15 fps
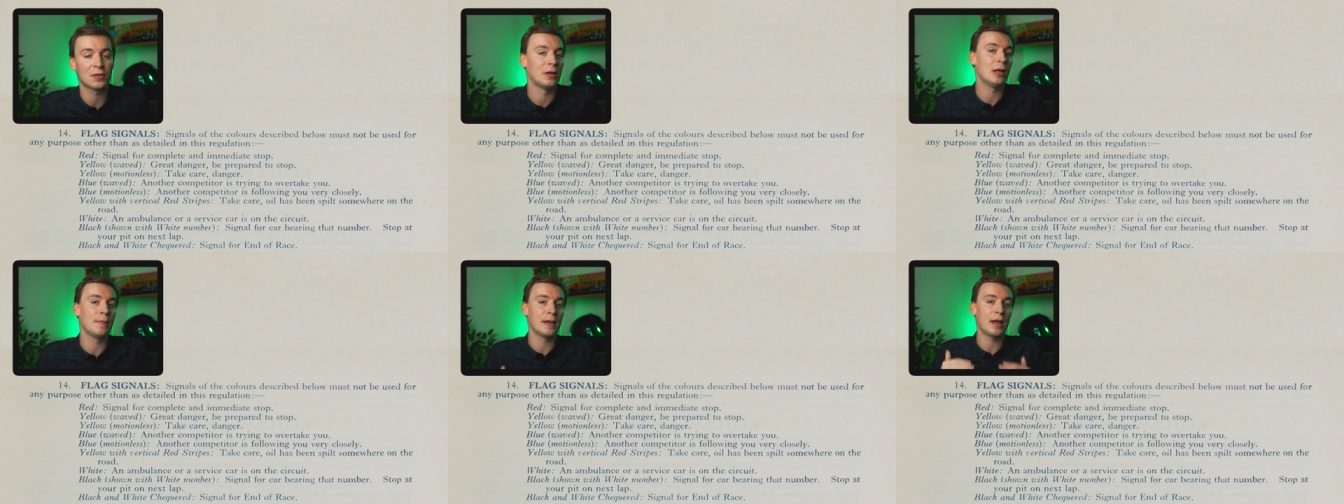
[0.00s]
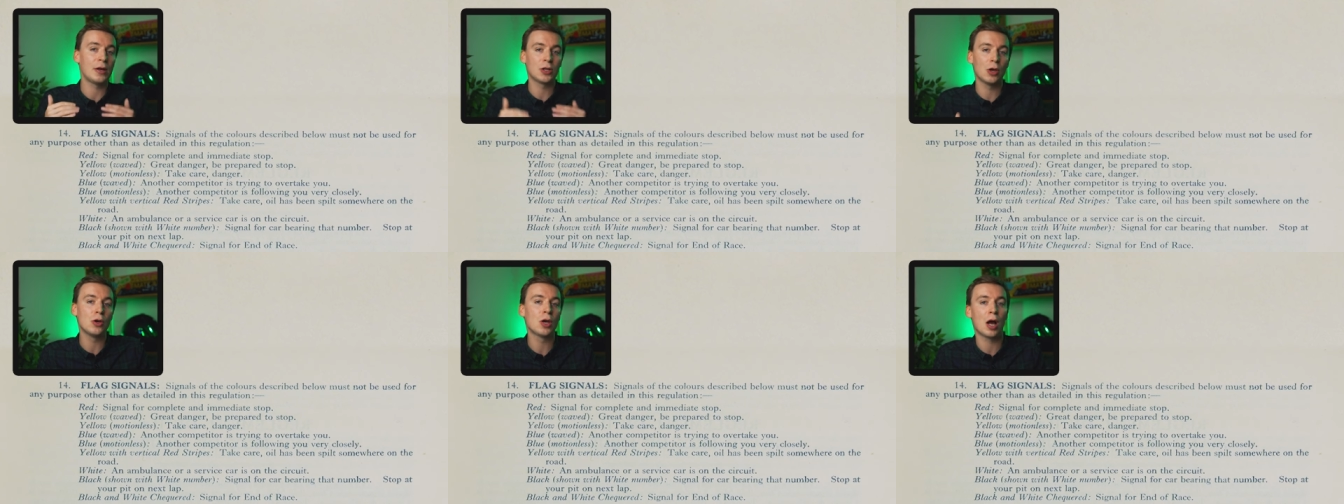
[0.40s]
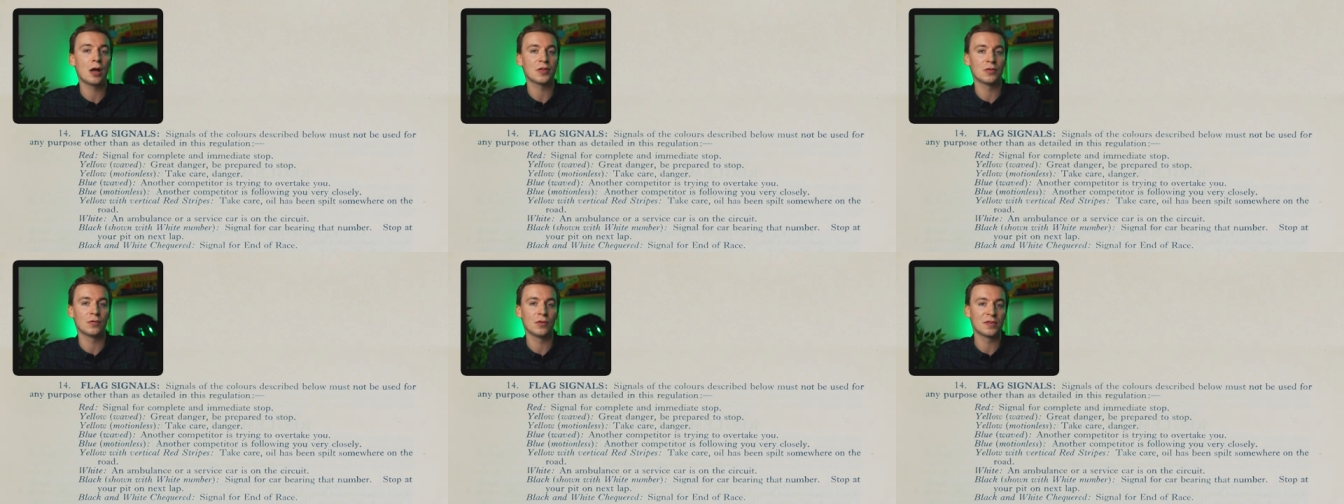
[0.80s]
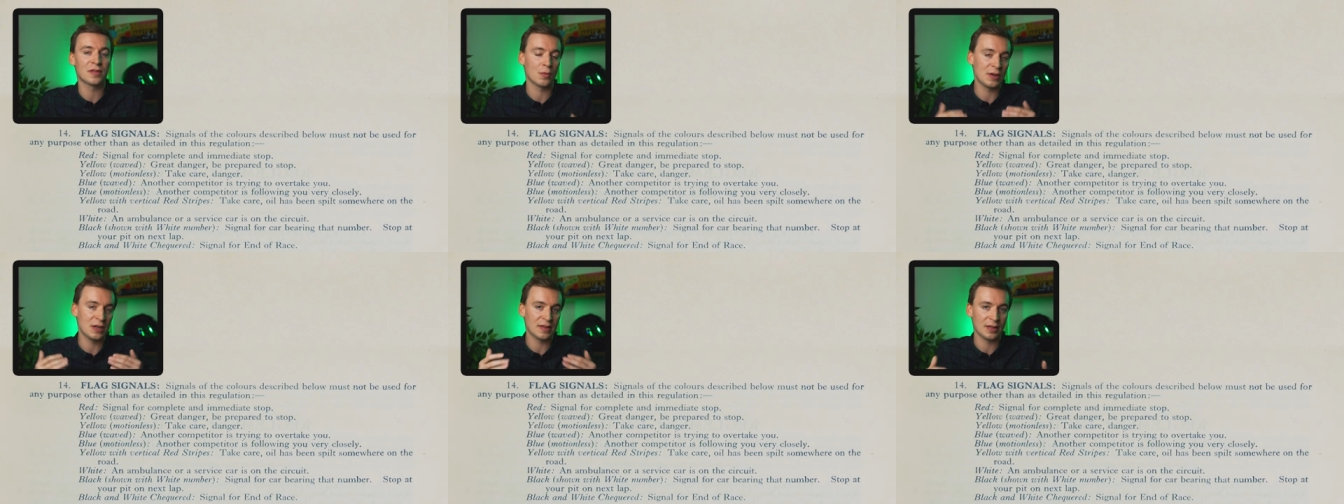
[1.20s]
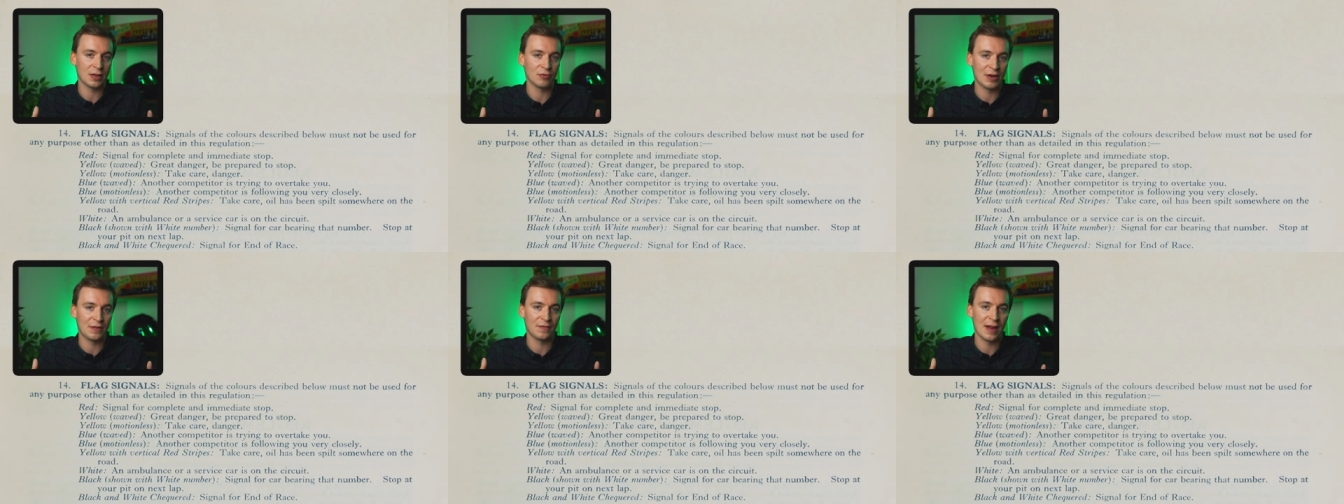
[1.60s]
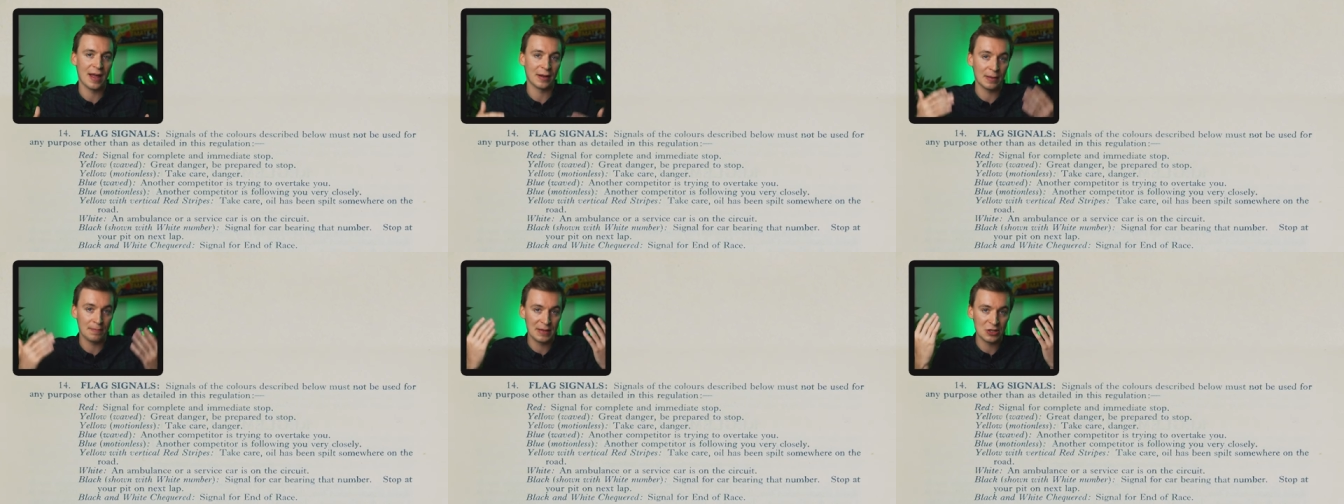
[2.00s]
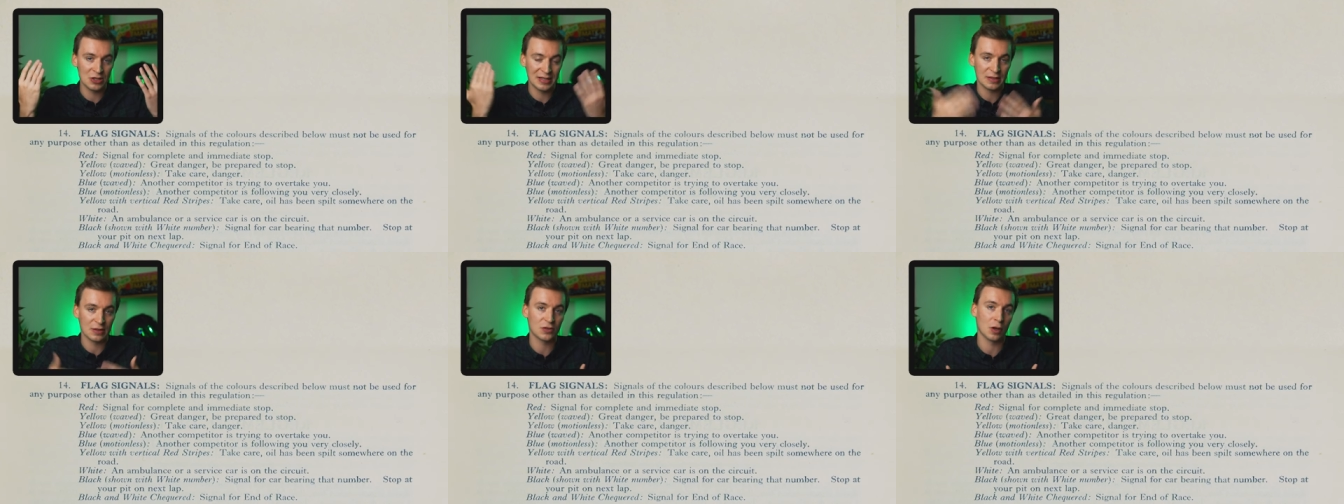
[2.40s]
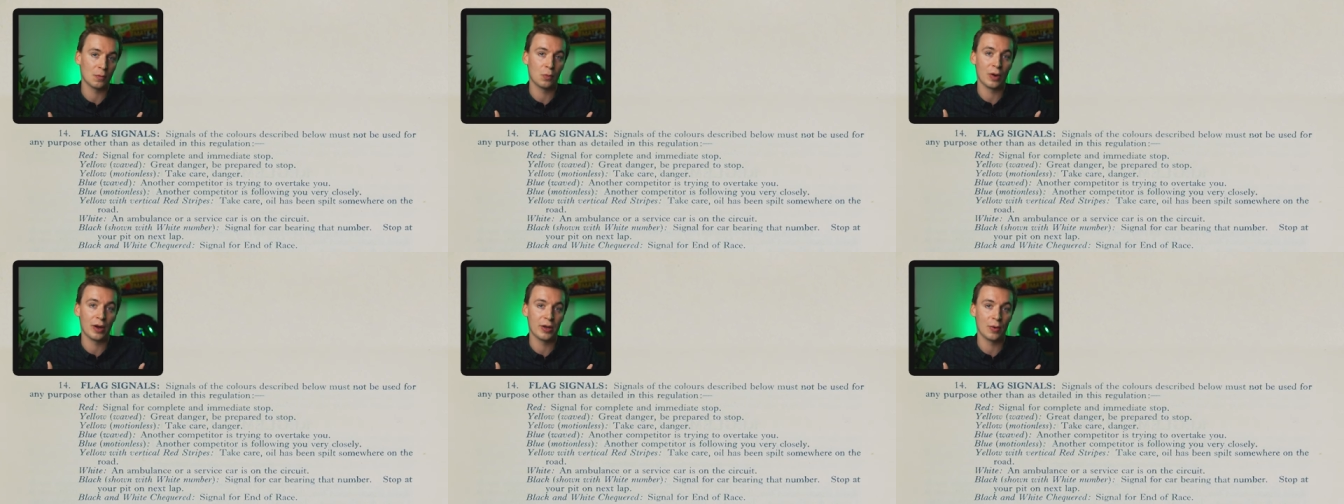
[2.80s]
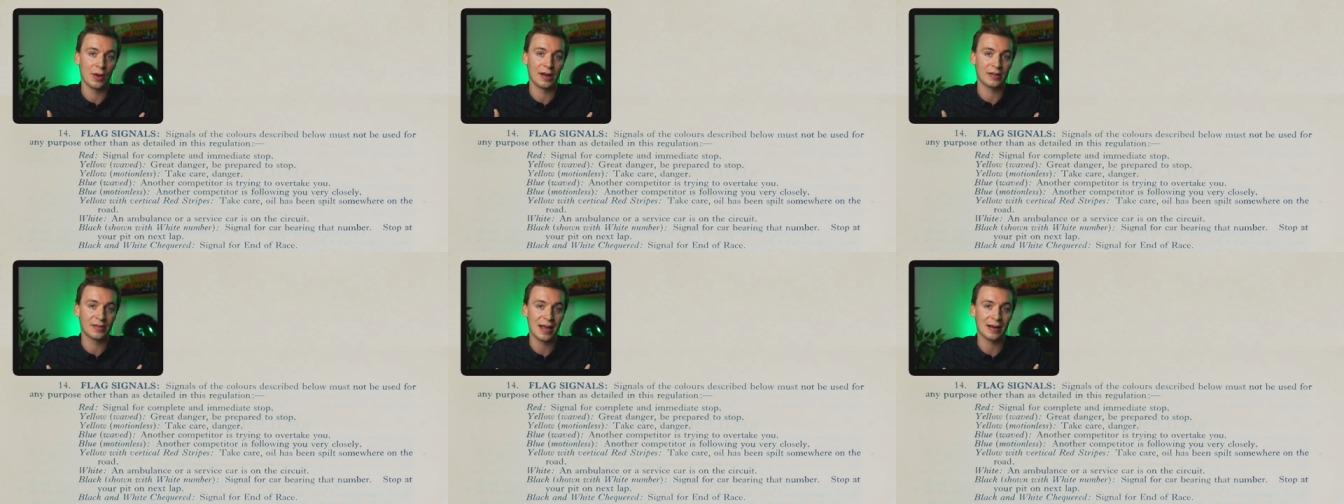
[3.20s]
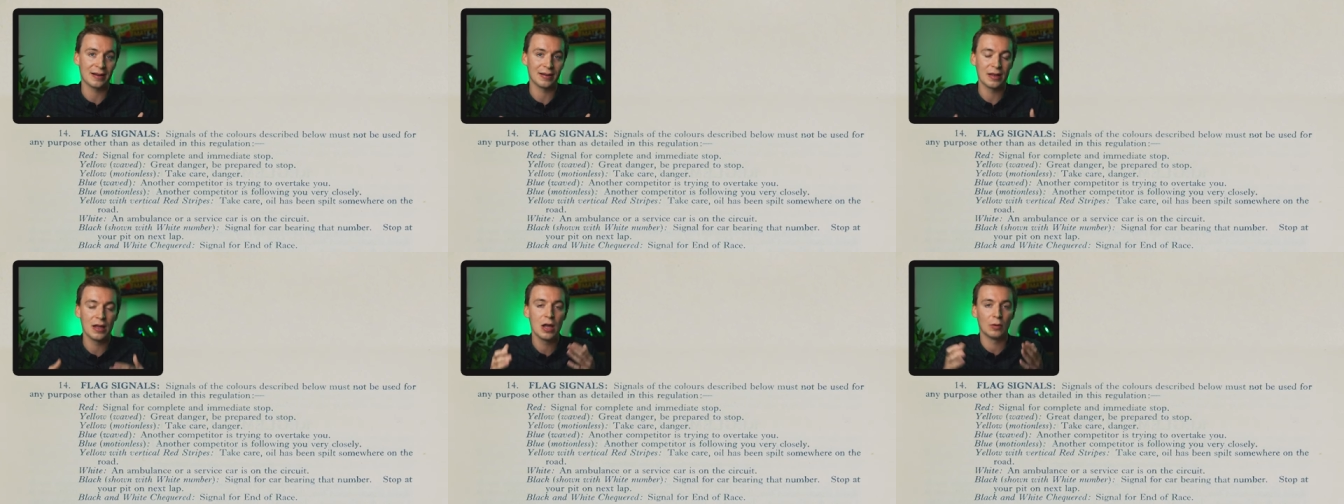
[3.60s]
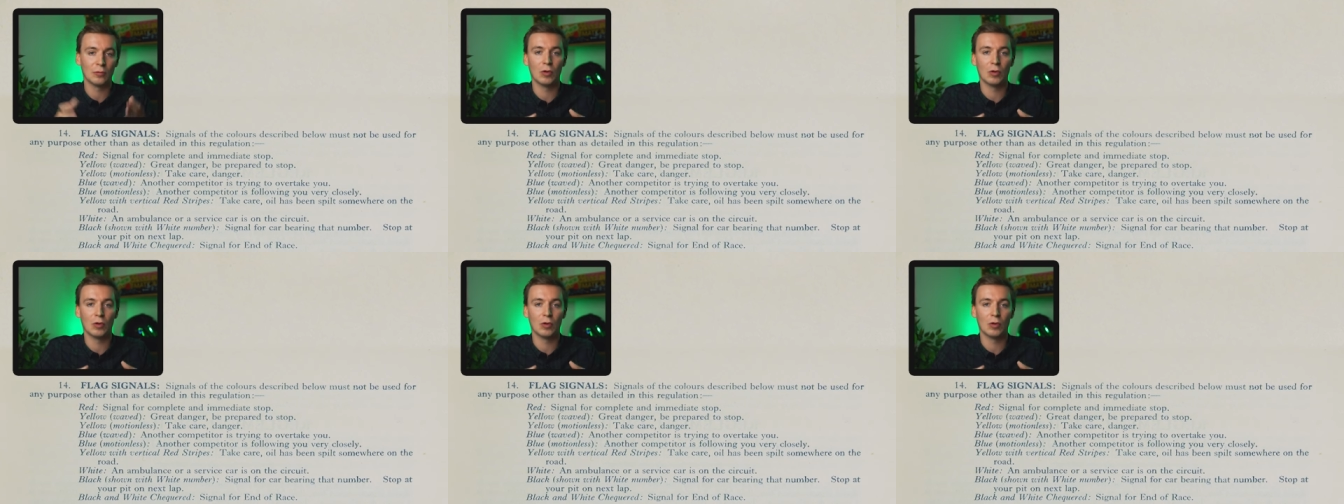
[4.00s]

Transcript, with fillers: So a little bit like go-karting rules, that when you see a red flag, it means you need to stop where you are exactly,